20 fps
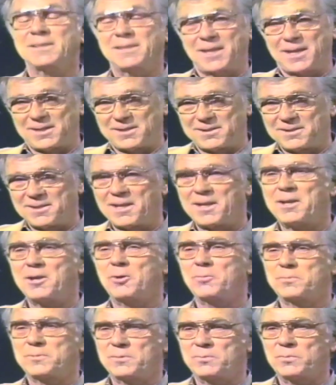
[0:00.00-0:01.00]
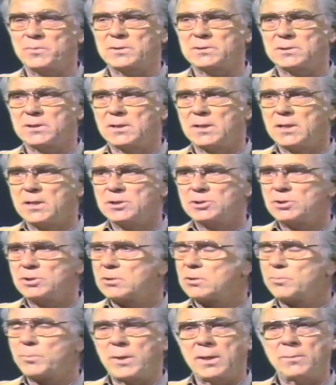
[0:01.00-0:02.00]
and that helped him. But
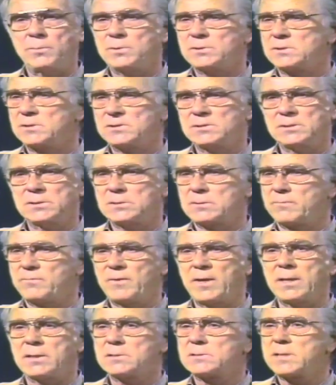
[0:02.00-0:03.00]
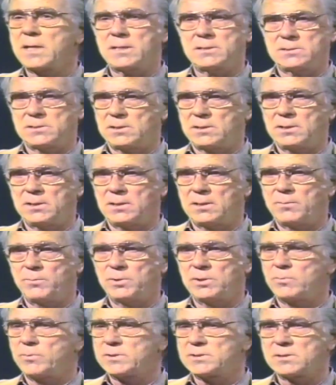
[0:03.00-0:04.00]
Sugar Babies is just a fantastic hit. I
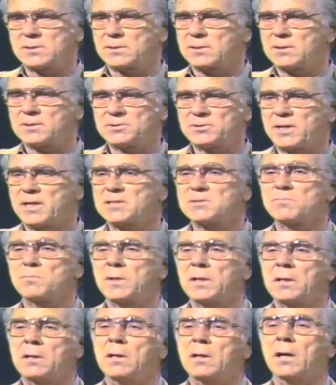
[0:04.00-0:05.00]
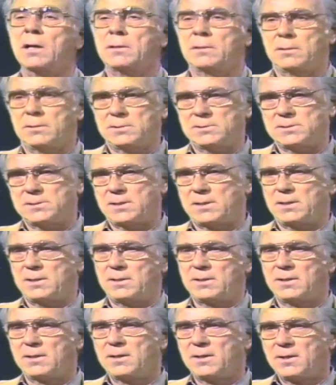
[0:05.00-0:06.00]
mean, the rest of the country hasn't begun to see
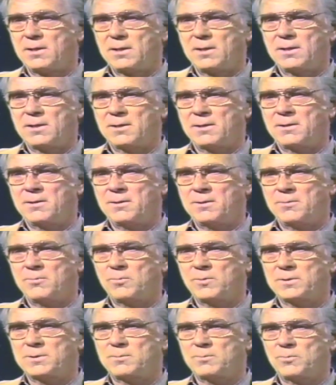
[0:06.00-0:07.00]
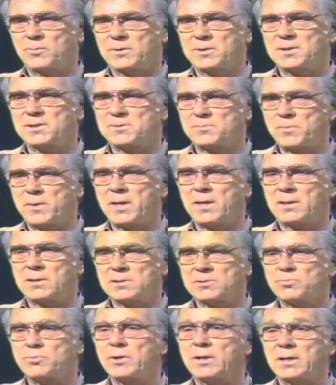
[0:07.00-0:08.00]
what this man
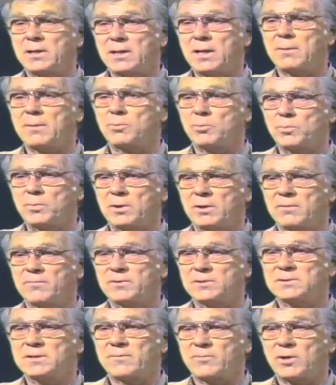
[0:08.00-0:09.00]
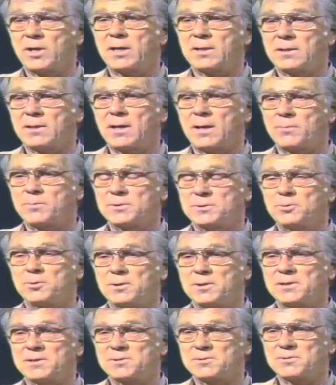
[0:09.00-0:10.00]
is really capable of. He's never had the
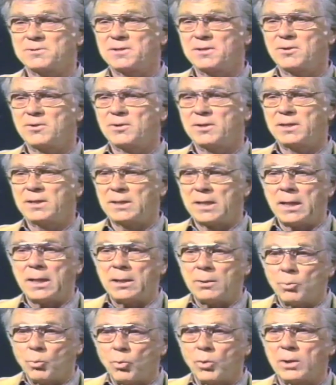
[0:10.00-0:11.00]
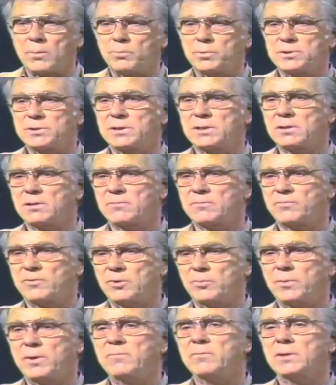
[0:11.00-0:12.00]
opportunities in any one particular
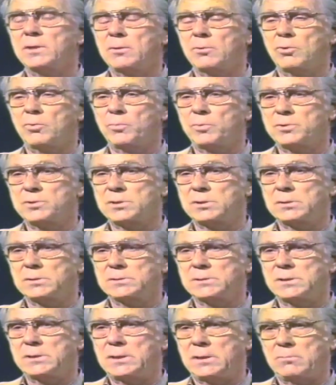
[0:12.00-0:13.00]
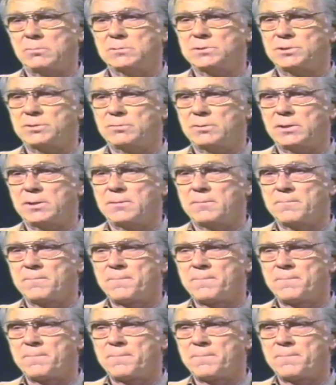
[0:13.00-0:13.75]
film, even the old musicals he did with Judy.